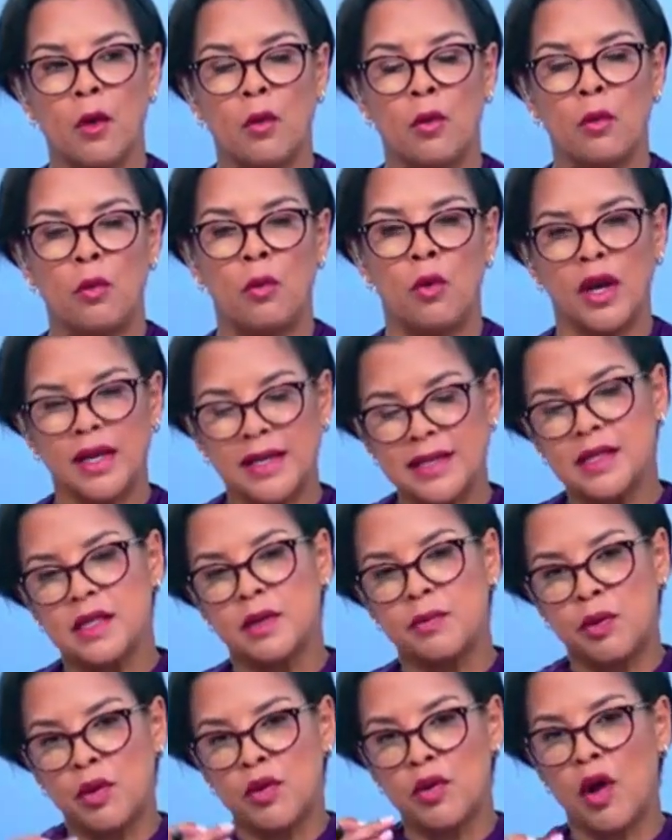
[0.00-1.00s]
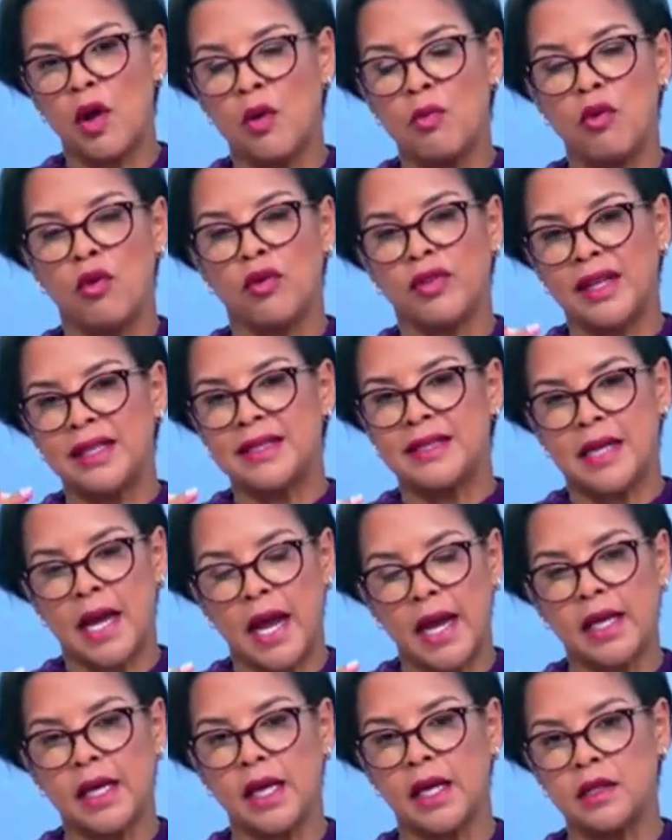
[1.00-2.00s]
What does the parole board then
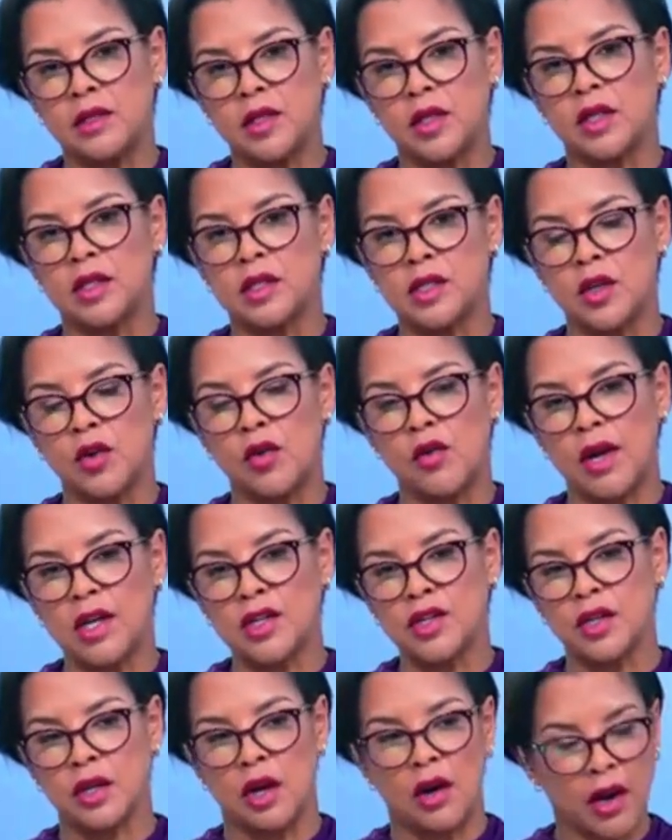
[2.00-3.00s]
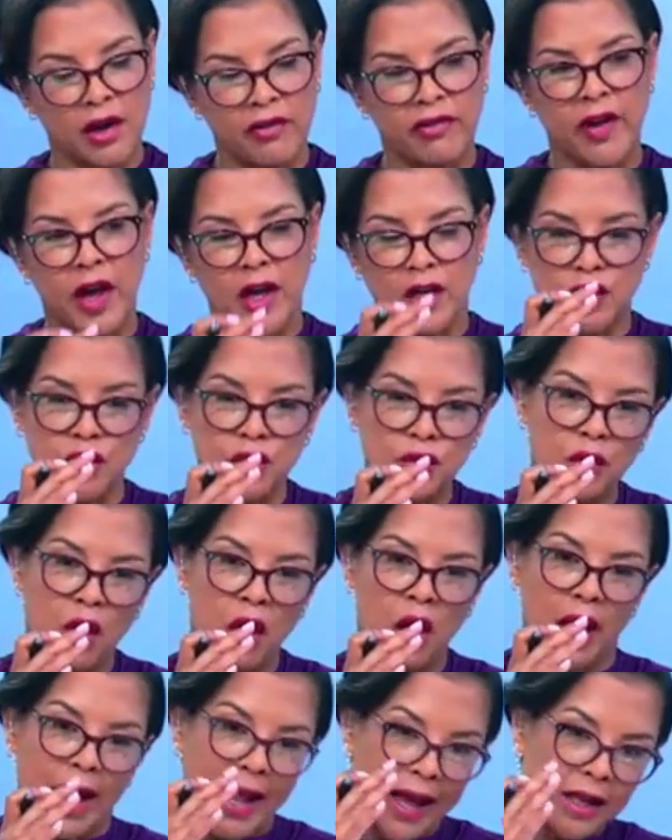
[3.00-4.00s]
take into consideration? Okay, fine, you
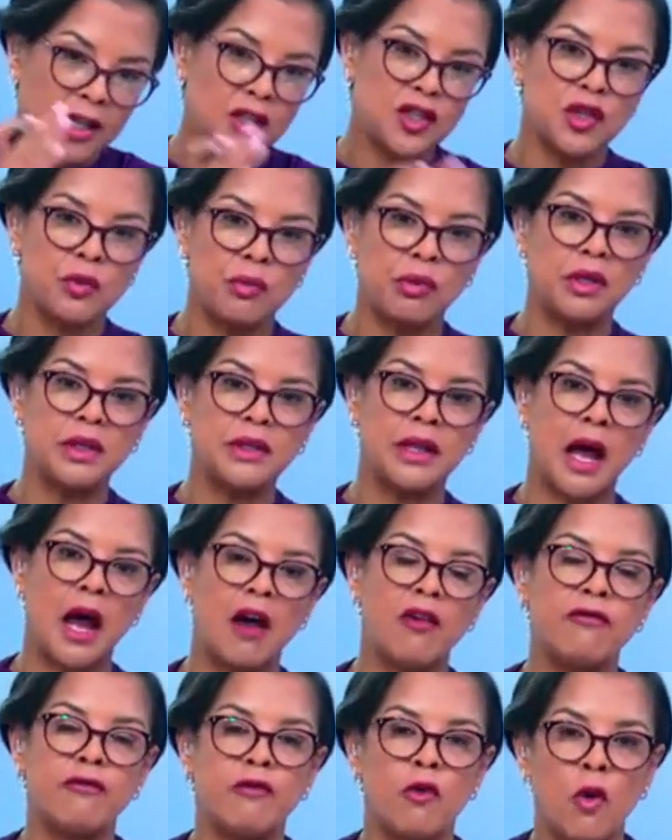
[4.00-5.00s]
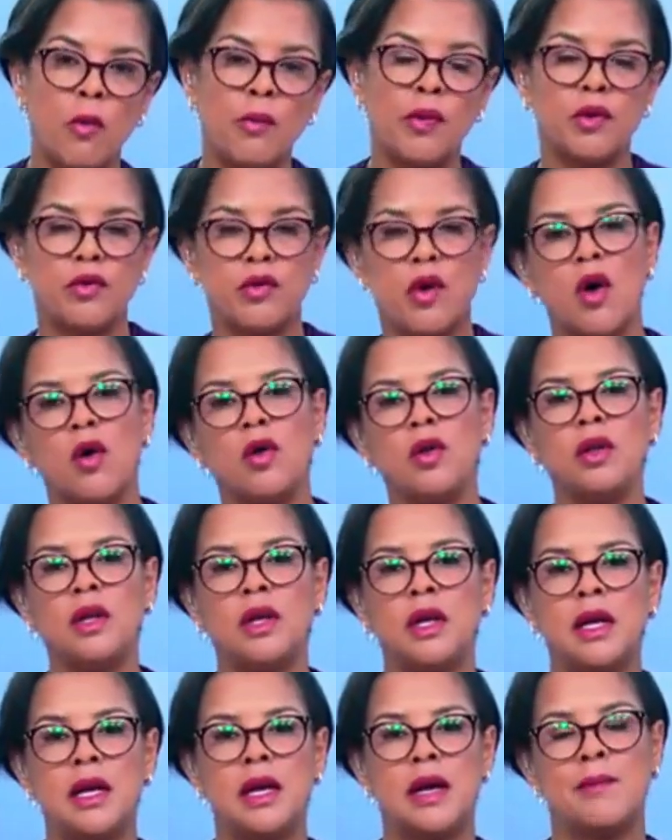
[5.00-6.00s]
are eligible now for parole,
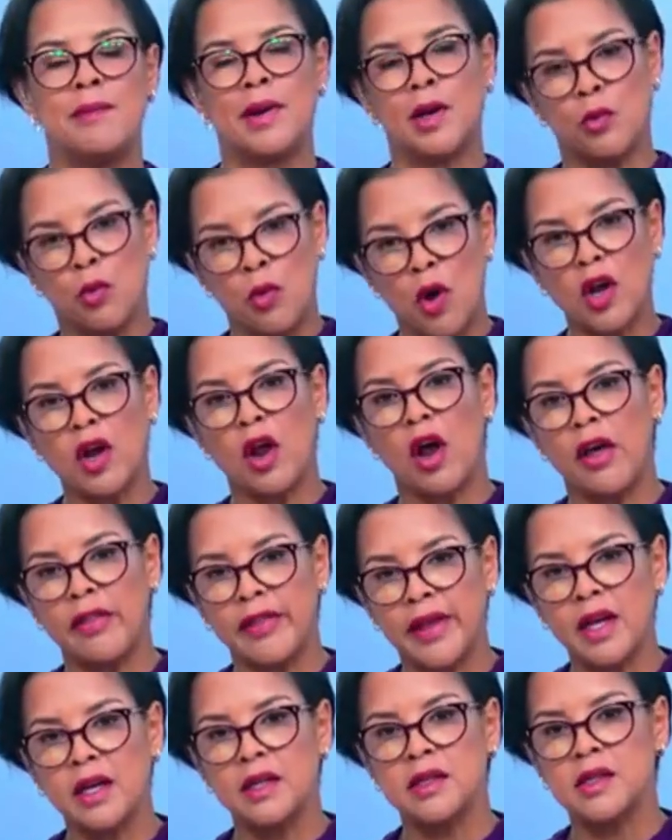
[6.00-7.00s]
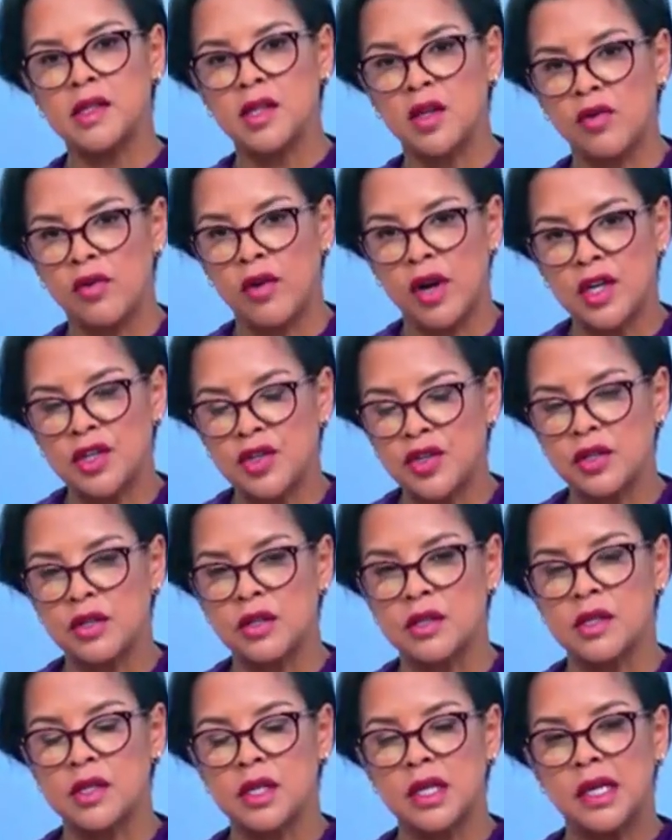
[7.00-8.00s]
but what are their
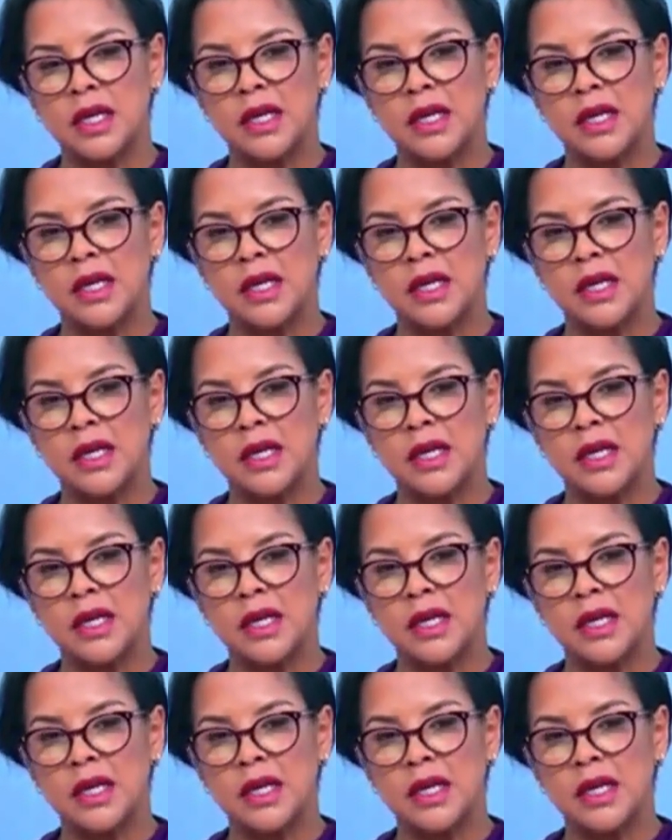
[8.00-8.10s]
considerations